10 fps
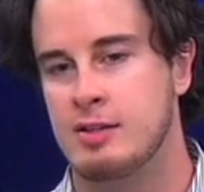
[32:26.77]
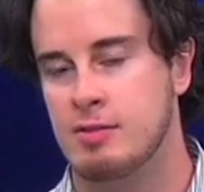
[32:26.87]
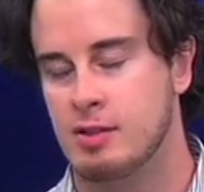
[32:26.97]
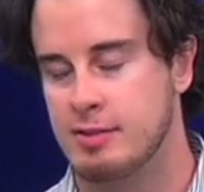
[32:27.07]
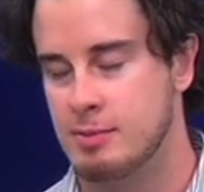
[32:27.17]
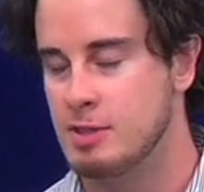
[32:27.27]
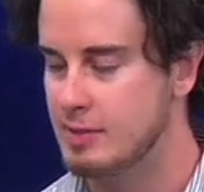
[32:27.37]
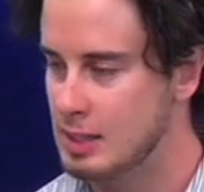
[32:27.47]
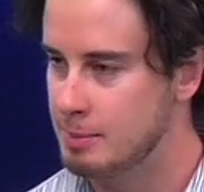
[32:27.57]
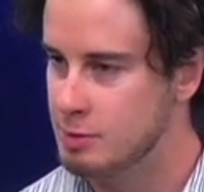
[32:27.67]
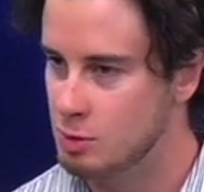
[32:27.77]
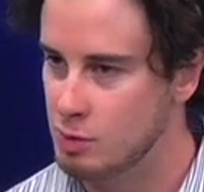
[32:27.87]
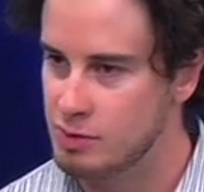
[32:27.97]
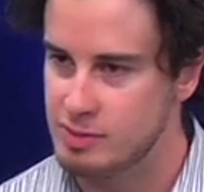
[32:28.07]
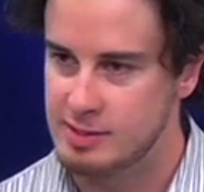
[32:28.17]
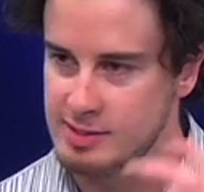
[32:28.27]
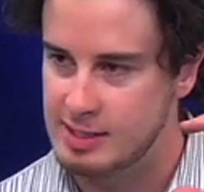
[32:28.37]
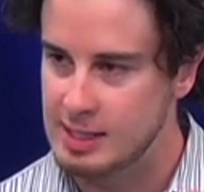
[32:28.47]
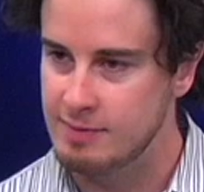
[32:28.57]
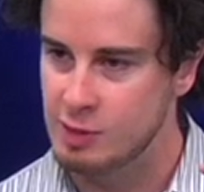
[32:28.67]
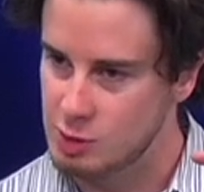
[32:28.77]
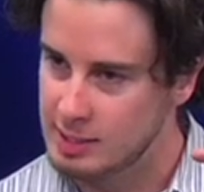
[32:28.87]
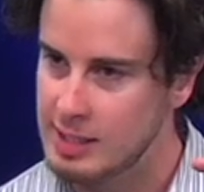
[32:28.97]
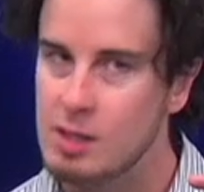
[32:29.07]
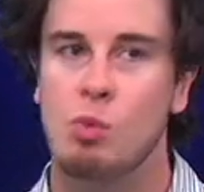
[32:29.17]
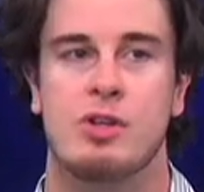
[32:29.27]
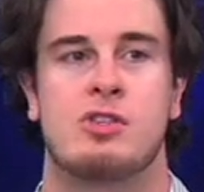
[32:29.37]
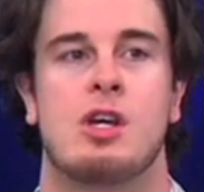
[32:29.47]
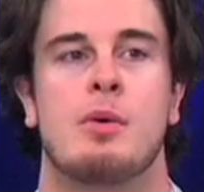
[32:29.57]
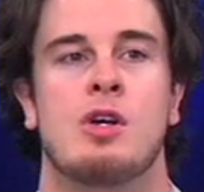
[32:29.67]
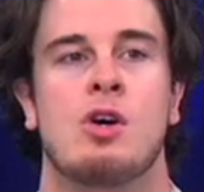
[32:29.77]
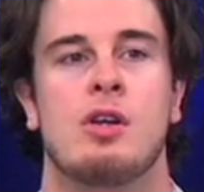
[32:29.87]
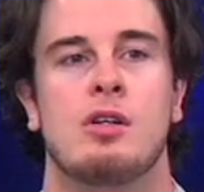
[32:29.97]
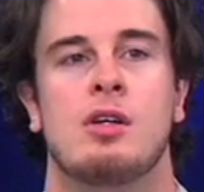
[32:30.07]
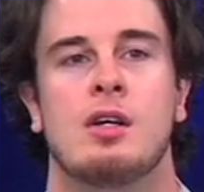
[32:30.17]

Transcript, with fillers: de some developer tools to see visually what's going on.